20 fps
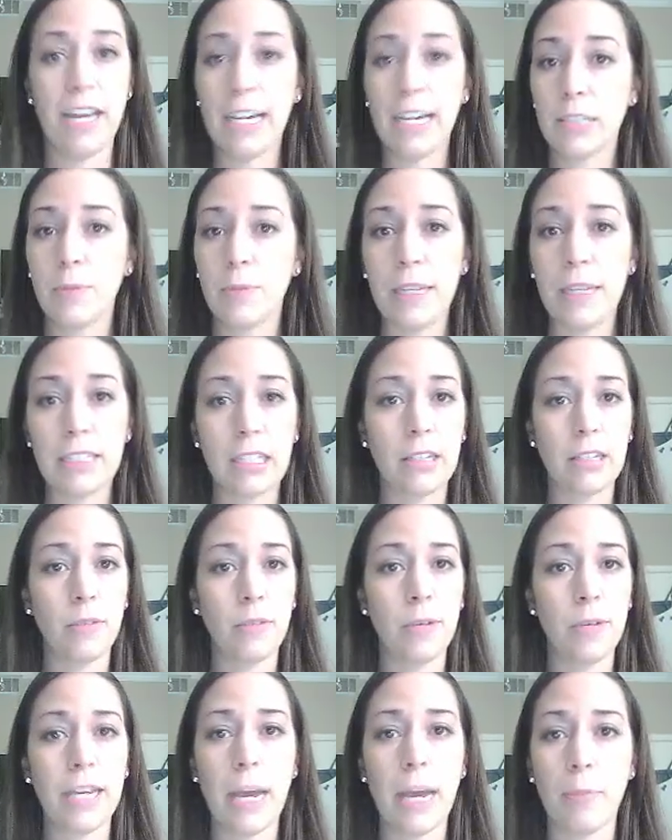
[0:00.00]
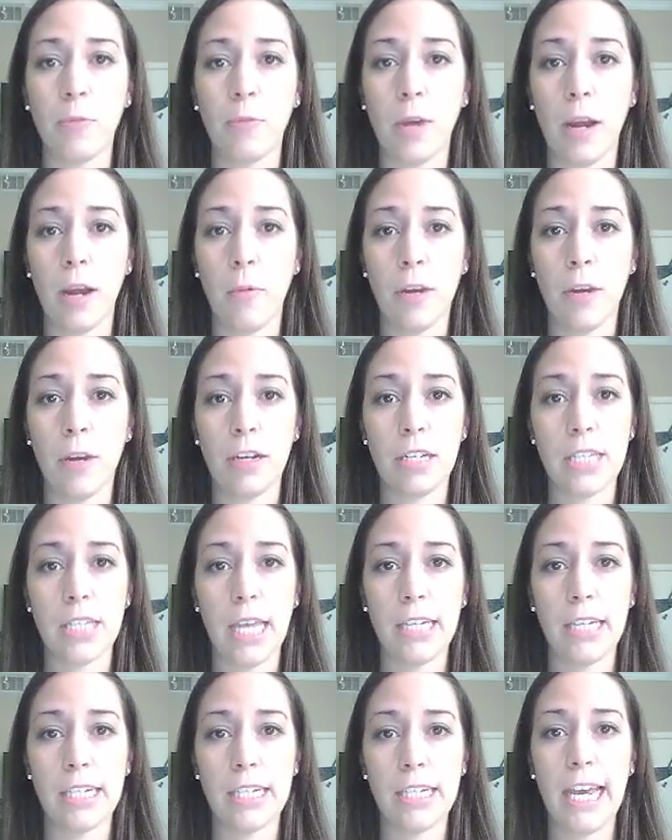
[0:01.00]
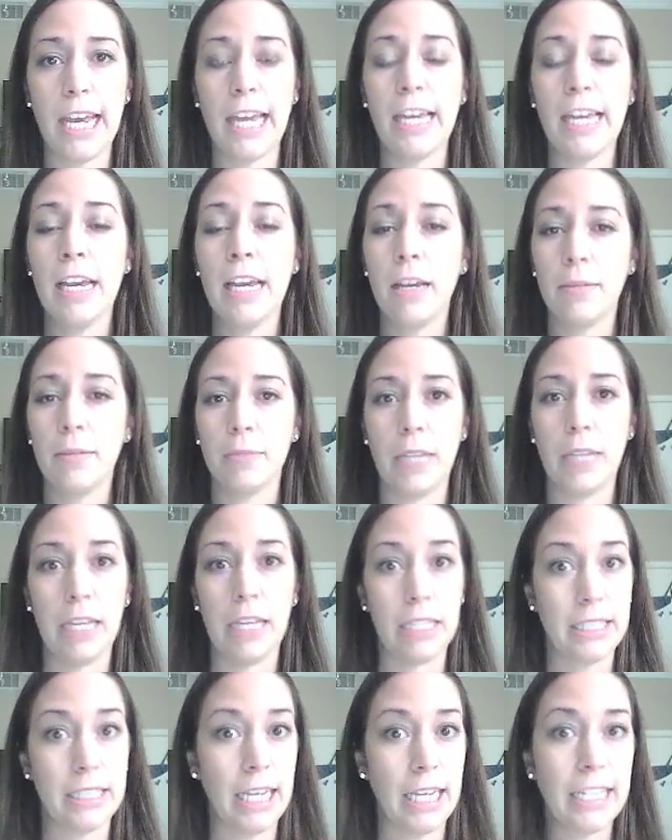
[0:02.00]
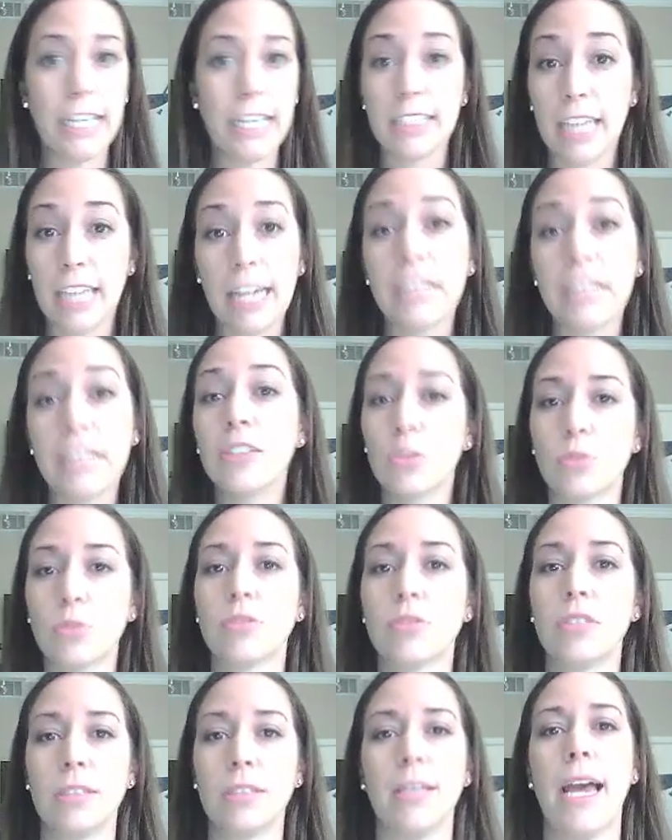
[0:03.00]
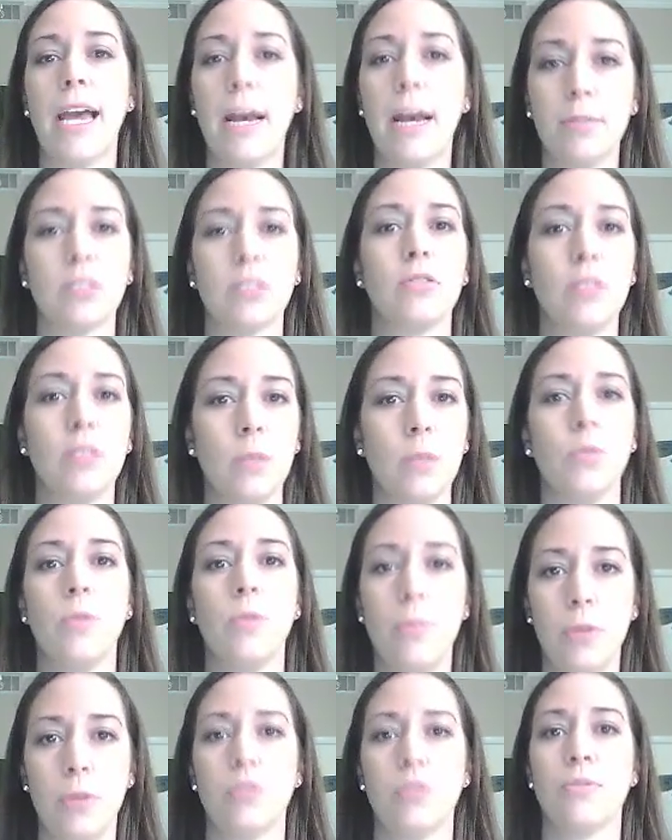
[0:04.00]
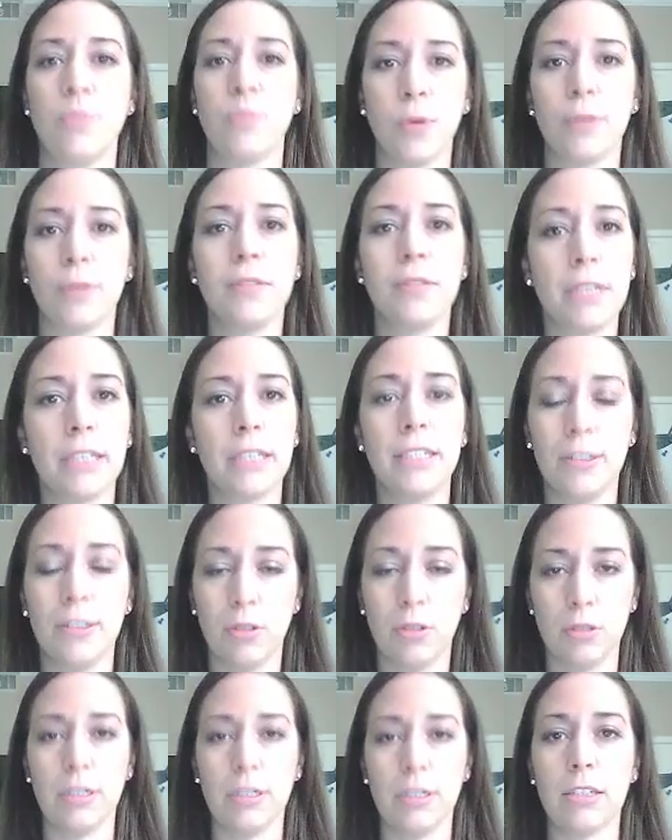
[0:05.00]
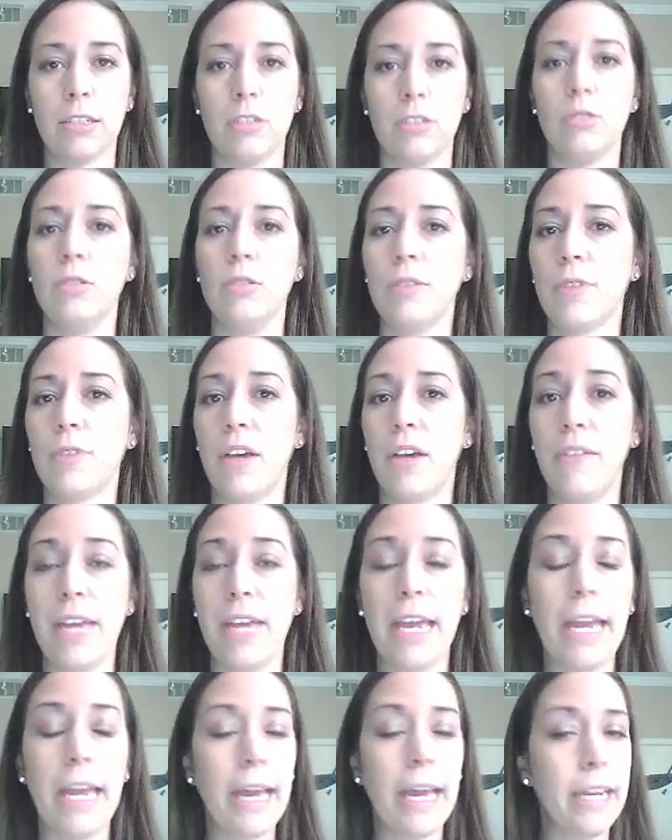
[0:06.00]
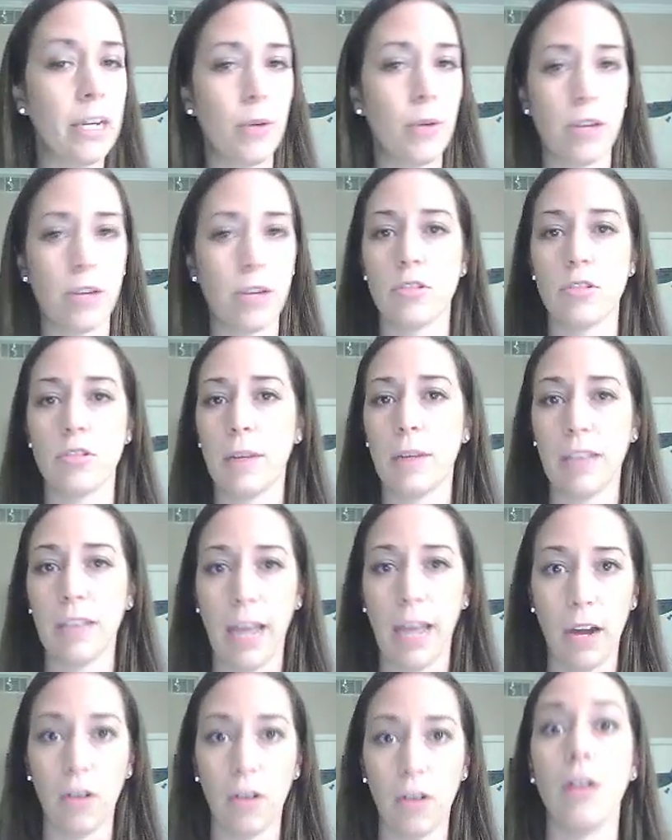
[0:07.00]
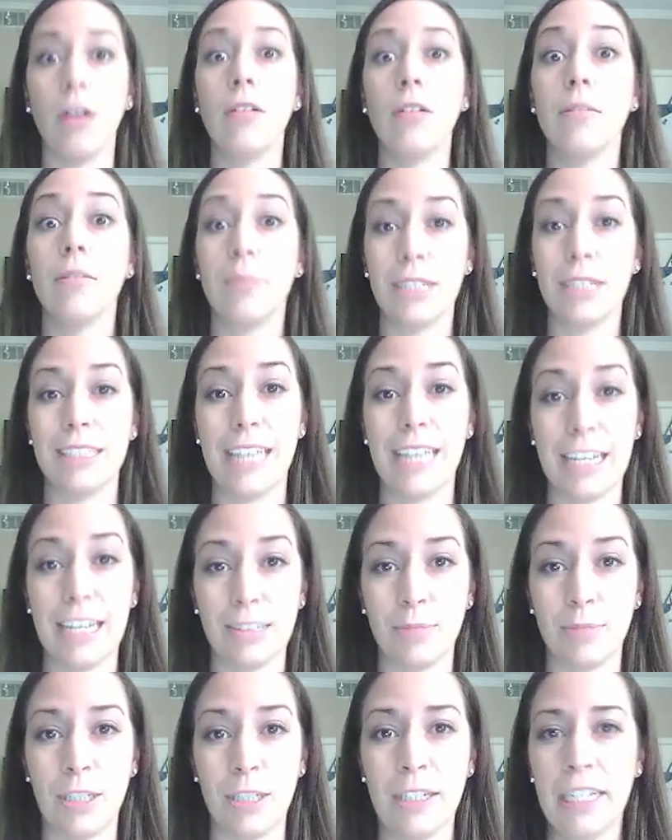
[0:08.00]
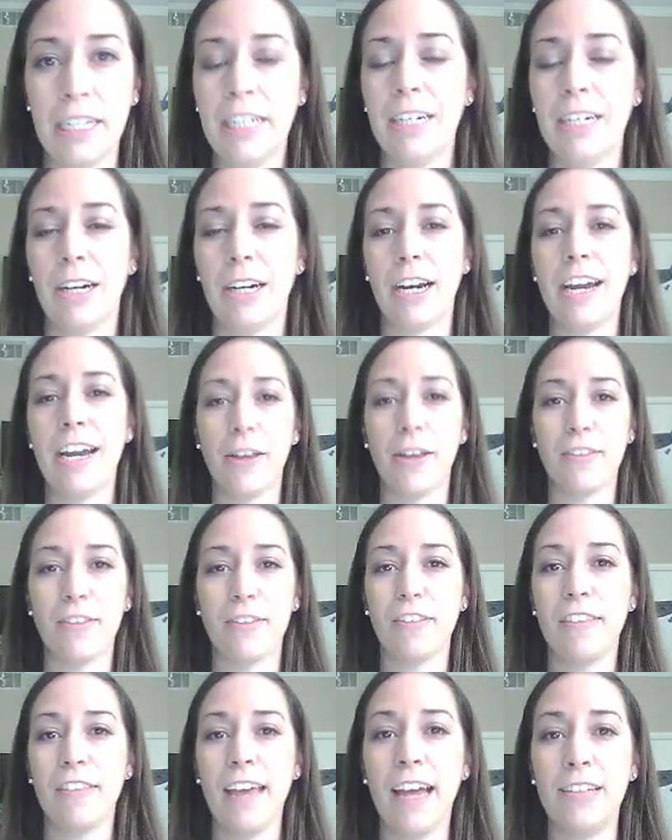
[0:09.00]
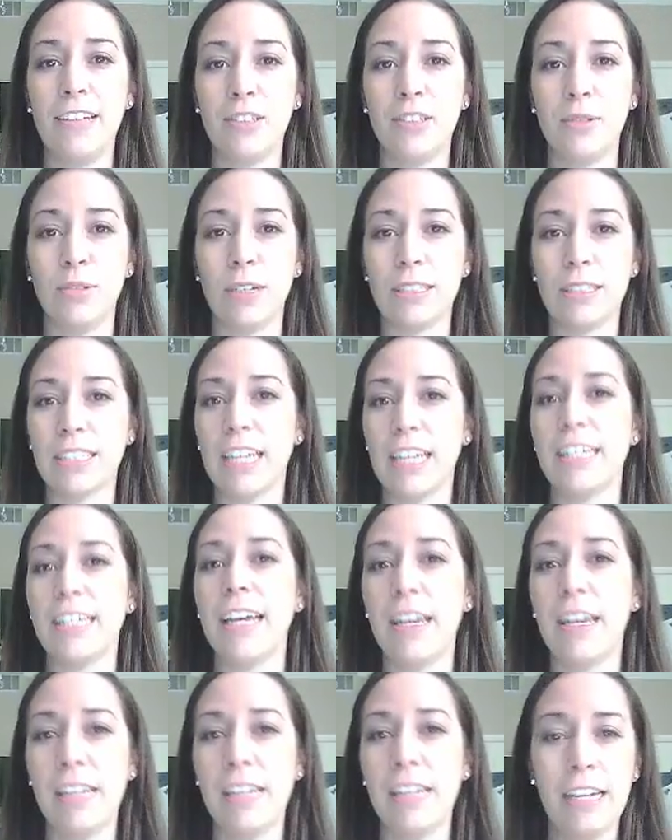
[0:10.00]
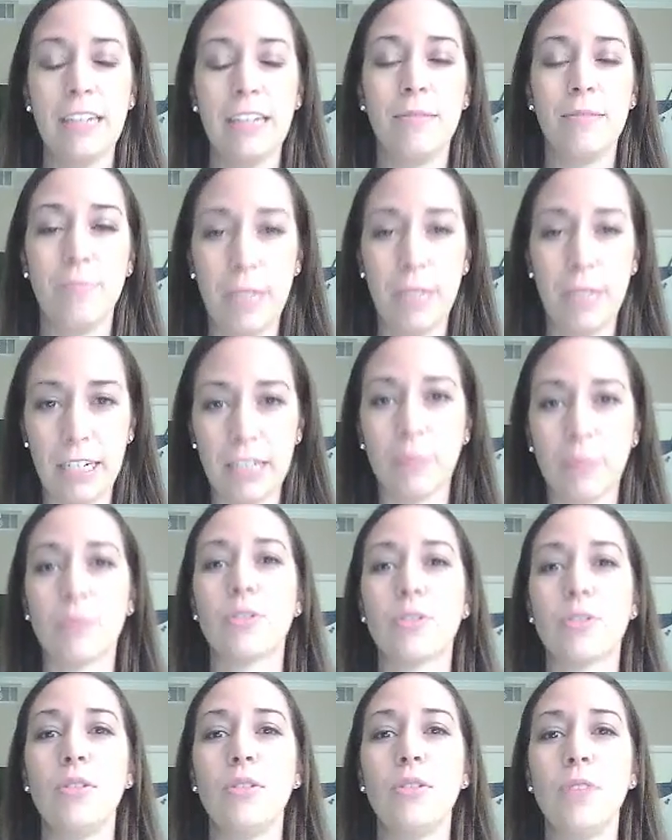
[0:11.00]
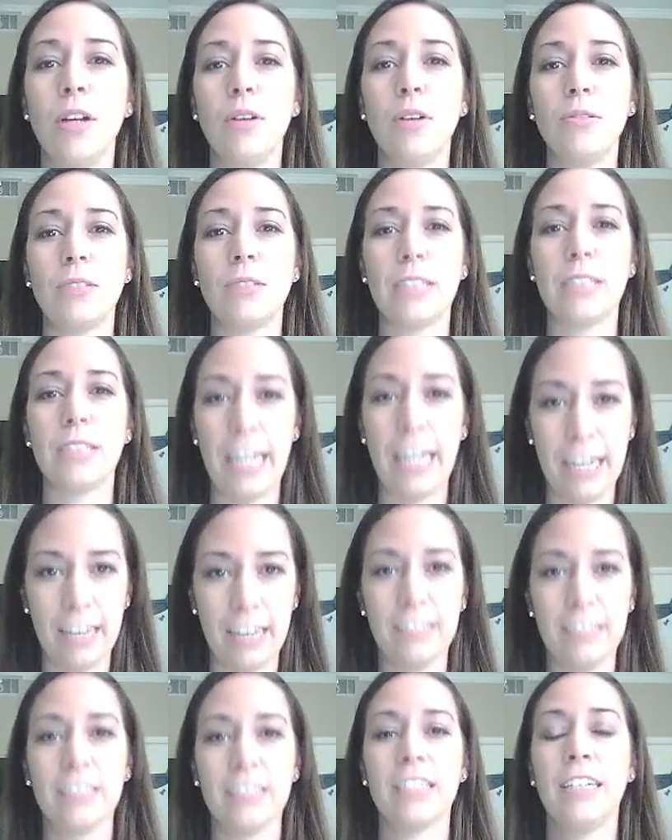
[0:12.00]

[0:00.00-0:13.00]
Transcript: is basically a recap of what I wanted to say today. The citing the sources is the absolute number one most important thing that you learn how to do. And if you have any questions about that at all, please ask me. All right. Other than that, due on Sunday, meeting number 2 notes, and